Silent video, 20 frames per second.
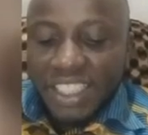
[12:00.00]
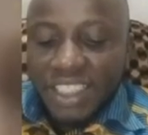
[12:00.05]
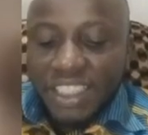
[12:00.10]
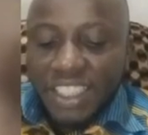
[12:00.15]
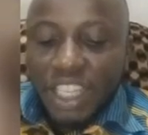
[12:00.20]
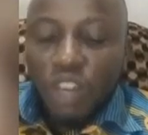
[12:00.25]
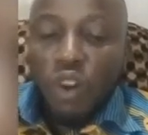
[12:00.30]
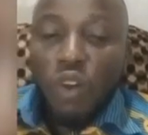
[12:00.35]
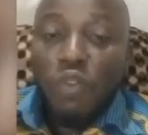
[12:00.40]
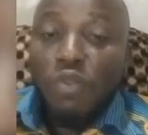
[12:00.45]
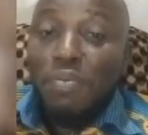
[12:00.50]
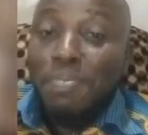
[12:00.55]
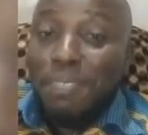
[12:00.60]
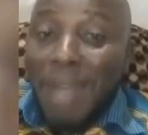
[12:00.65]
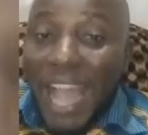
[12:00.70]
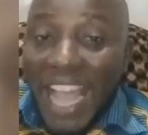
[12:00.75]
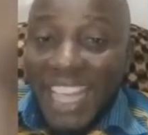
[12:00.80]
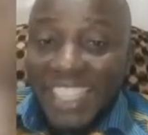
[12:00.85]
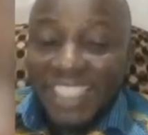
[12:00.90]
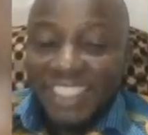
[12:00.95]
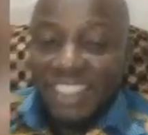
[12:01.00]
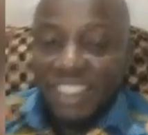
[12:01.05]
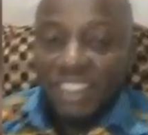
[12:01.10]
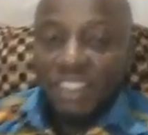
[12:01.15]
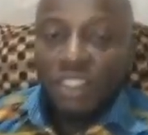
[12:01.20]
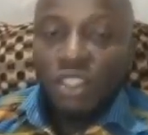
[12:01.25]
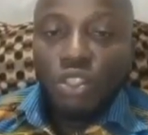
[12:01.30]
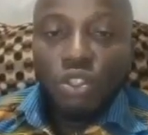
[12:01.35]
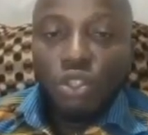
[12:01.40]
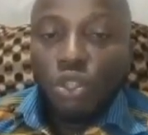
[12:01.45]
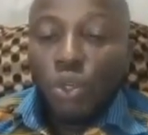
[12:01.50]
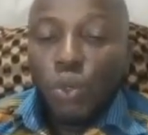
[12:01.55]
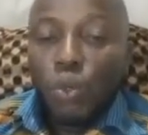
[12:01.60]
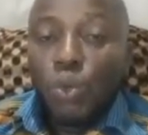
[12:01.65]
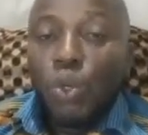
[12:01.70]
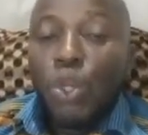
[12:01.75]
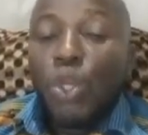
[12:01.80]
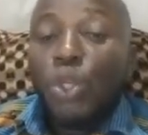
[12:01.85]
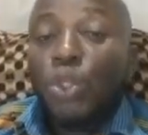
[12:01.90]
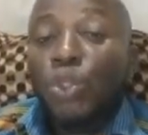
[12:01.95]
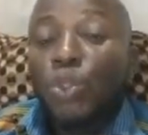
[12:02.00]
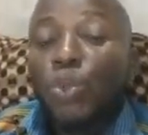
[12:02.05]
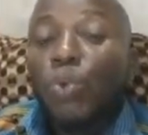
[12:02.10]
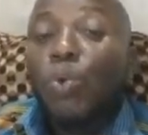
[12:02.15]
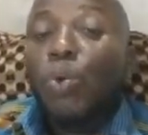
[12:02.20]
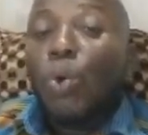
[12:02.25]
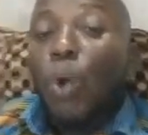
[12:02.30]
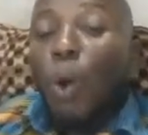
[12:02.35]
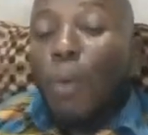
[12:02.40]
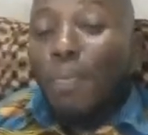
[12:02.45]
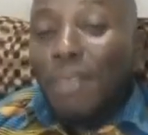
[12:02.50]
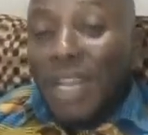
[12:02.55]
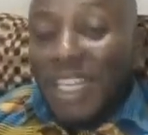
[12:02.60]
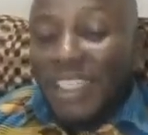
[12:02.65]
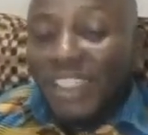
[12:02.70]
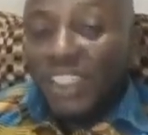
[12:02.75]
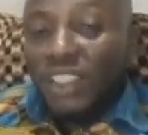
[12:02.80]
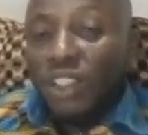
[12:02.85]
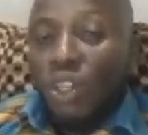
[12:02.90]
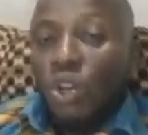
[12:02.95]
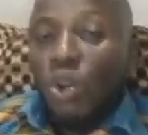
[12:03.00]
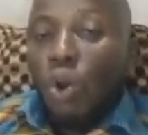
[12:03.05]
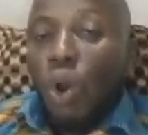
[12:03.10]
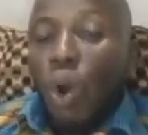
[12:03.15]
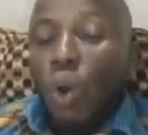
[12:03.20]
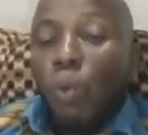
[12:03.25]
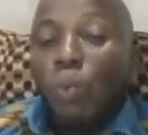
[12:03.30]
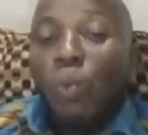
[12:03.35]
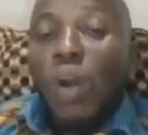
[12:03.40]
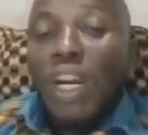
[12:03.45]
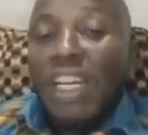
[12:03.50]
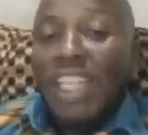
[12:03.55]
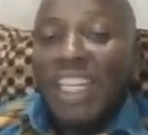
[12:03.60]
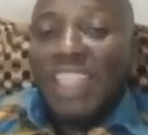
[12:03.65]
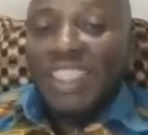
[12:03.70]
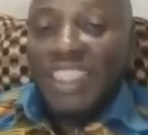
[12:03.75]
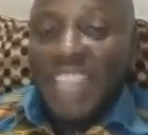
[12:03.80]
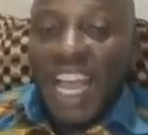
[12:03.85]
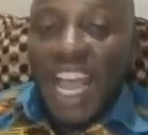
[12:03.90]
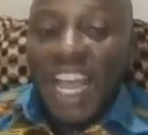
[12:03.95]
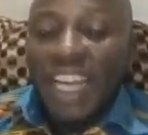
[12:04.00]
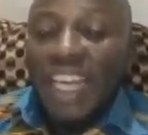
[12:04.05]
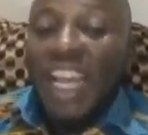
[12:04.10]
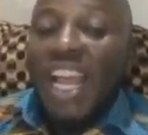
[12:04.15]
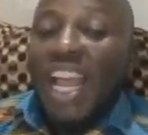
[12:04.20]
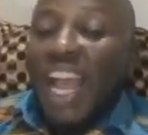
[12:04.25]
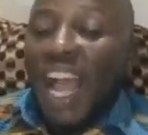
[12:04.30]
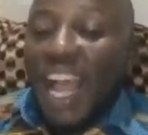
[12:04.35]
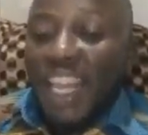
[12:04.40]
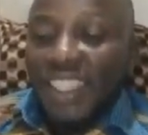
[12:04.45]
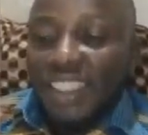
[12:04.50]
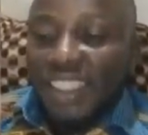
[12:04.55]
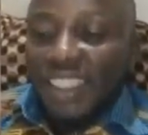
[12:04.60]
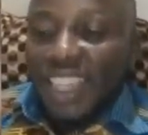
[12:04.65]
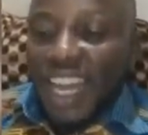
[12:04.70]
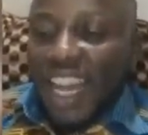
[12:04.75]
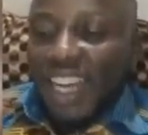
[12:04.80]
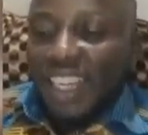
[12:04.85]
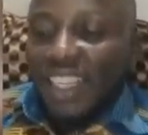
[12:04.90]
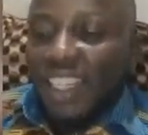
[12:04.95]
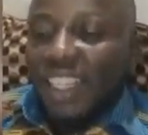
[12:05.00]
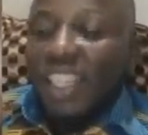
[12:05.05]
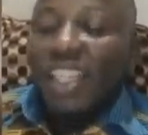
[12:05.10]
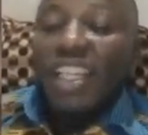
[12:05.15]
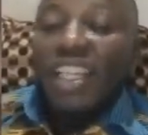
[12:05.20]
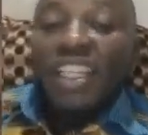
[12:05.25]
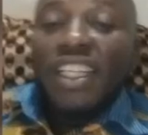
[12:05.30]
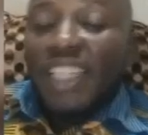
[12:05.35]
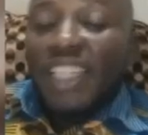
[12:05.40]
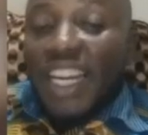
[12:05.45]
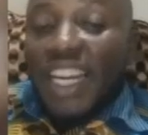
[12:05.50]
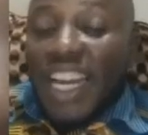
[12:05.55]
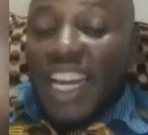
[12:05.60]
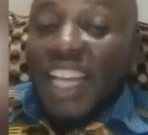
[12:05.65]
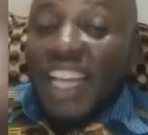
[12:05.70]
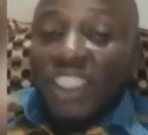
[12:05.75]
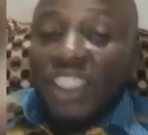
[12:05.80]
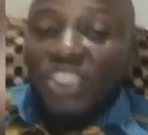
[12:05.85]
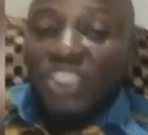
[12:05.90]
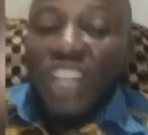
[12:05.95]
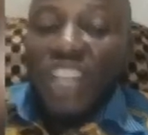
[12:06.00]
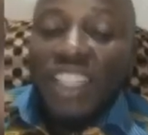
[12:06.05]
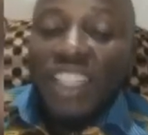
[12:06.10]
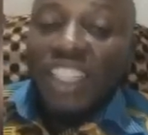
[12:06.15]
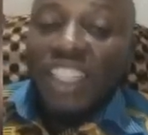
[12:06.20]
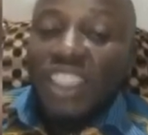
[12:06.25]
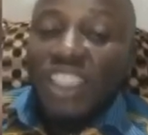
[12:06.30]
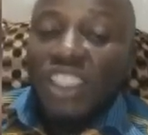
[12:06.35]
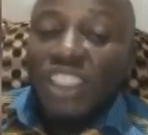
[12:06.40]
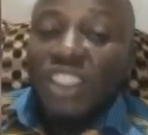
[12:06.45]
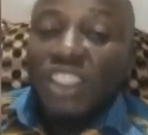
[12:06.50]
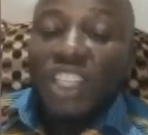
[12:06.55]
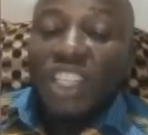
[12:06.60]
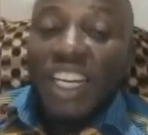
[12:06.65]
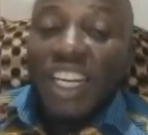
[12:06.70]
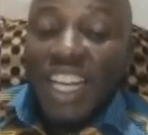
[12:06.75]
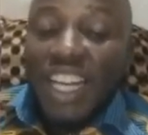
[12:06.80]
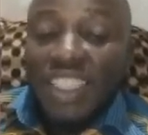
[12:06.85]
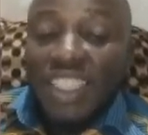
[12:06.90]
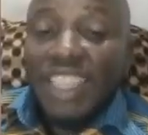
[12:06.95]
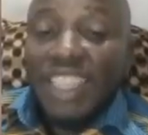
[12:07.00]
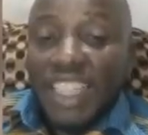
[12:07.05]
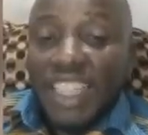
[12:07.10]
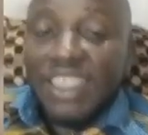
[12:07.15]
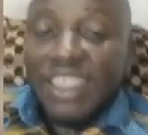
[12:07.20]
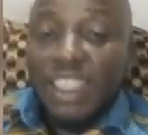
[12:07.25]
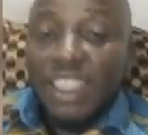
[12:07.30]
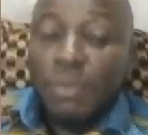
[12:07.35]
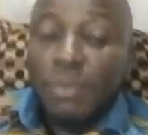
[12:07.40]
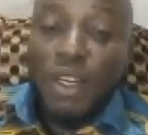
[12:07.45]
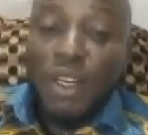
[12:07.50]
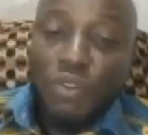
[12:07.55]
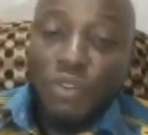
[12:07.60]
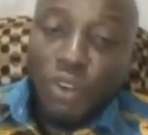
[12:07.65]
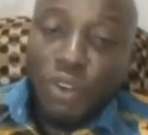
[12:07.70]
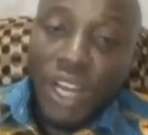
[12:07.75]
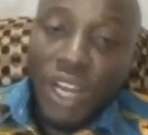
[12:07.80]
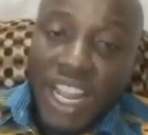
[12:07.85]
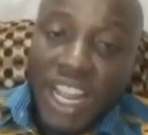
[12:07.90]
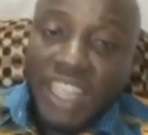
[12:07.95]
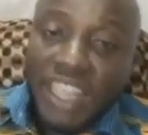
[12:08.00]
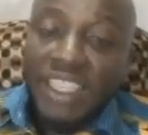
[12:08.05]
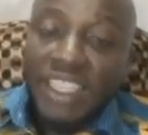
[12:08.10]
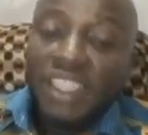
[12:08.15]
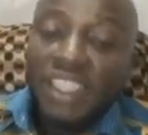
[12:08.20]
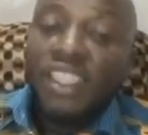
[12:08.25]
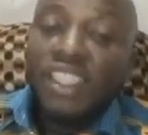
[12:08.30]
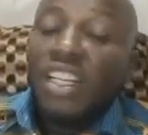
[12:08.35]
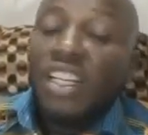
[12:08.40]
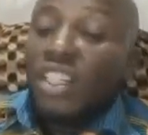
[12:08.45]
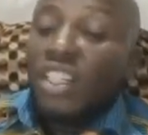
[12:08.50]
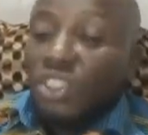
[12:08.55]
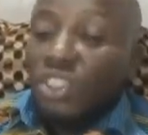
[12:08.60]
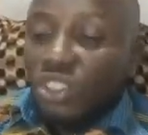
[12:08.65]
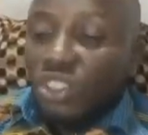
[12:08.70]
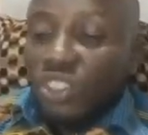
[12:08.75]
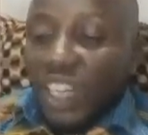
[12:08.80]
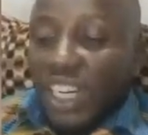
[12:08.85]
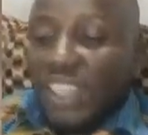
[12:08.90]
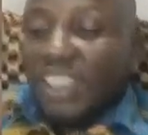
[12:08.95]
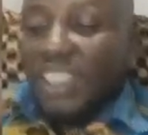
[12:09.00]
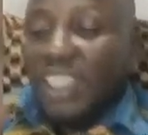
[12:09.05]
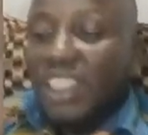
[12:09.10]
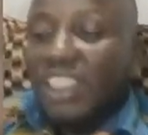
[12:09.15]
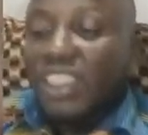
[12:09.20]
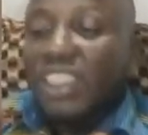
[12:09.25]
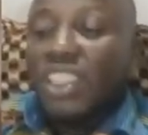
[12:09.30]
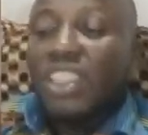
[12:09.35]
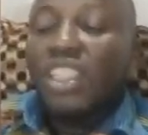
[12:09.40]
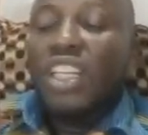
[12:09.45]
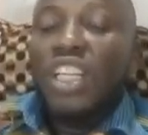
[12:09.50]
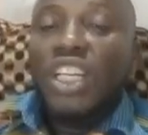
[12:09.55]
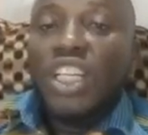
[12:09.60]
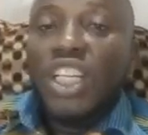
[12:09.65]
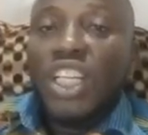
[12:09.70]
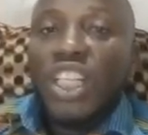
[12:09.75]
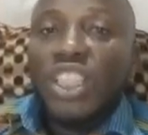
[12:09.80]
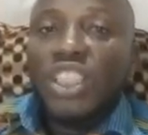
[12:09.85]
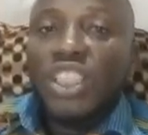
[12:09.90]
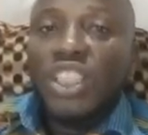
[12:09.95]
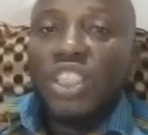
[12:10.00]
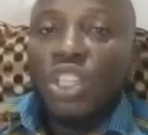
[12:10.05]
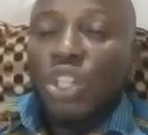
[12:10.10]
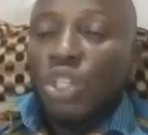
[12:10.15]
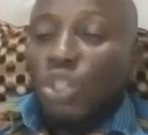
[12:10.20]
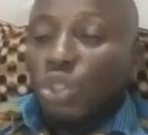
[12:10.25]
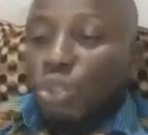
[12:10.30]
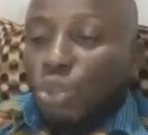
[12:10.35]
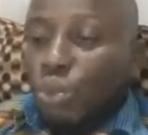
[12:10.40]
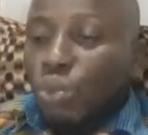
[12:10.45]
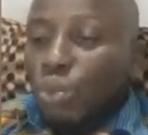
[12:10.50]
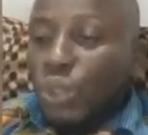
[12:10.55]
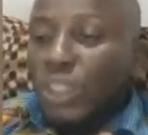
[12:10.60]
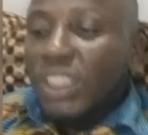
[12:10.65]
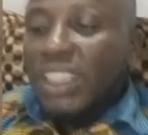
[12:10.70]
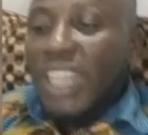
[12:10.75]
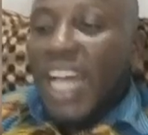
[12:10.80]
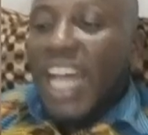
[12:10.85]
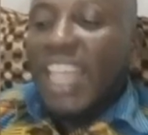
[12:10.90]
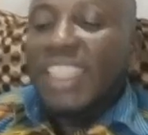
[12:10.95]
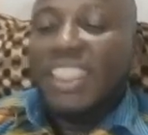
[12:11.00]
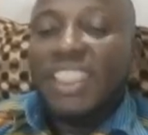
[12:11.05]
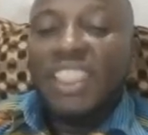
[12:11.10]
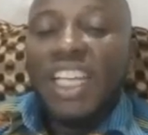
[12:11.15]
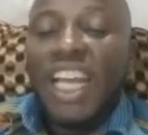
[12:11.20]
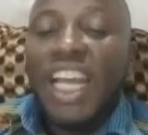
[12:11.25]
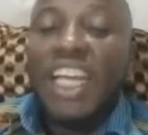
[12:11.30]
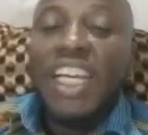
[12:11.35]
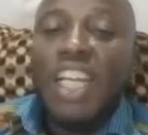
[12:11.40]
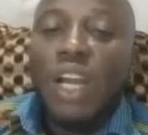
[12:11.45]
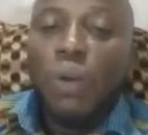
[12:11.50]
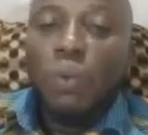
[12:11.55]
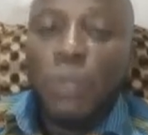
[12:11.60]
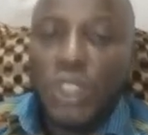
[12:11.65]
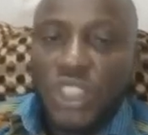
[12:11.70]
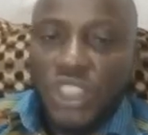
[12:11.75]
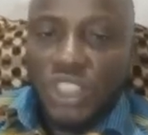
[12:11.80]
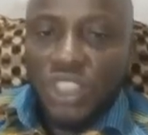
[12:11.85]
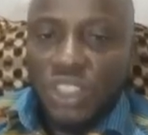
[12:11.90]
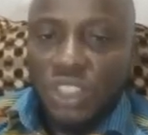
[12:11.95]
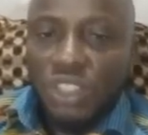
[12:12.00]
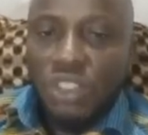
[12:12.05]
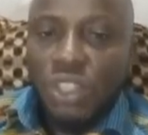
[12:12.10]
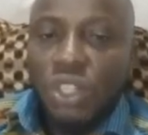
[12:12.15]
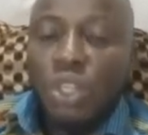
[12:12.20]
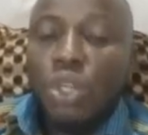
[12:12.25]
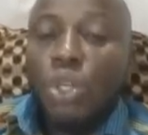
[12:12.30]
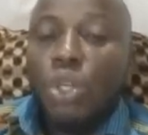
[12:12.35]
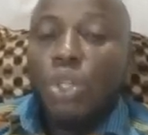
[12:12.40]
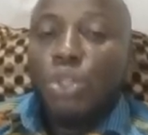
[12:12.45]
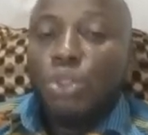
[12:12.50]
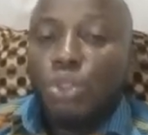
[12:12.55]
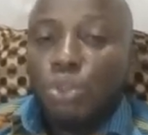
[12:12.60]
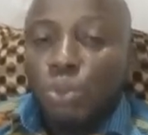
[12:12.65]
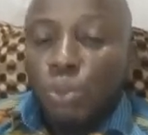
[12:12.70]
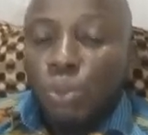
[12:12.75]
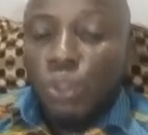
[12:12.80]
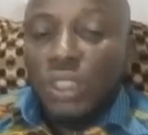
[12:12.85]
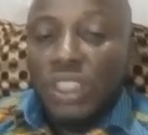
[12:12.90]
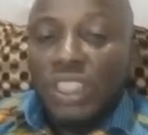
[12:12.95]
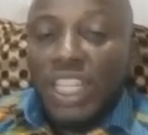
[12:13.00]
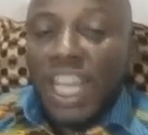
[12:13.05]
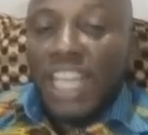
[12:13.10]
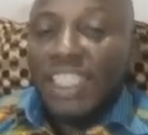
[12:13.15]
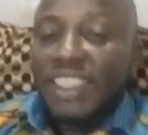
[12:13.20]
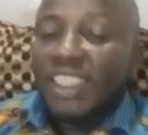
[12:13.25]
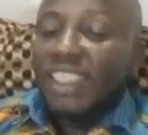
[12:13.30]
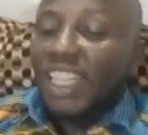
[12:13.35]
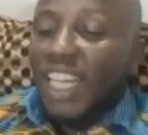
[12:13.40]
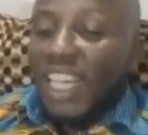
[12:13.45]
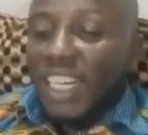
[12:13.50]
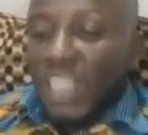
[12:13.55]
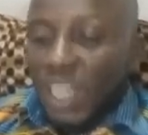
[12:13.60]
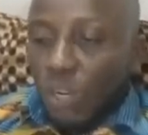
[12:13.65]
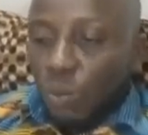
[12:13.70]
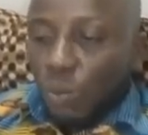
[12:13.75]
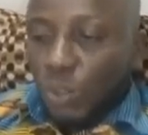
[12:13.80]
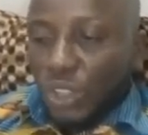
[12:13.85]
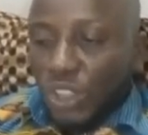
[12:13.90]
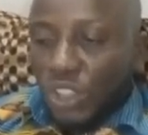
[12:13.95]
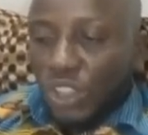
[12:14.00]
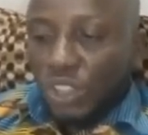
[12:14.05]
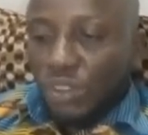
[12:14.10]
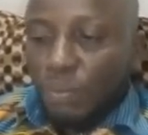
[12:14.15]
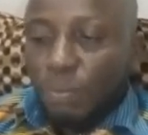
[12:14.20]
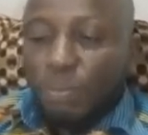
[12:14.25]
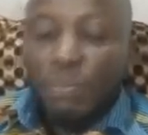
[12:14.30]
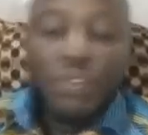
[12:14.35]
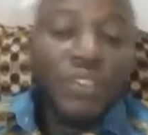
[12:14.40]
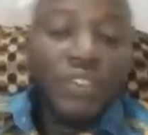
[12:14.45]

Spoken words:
instead of marking. No, you comment on what the child has done. The next strategy, the next assessment for learning strategy is 2 stars and a wish. 2 stars and a wish.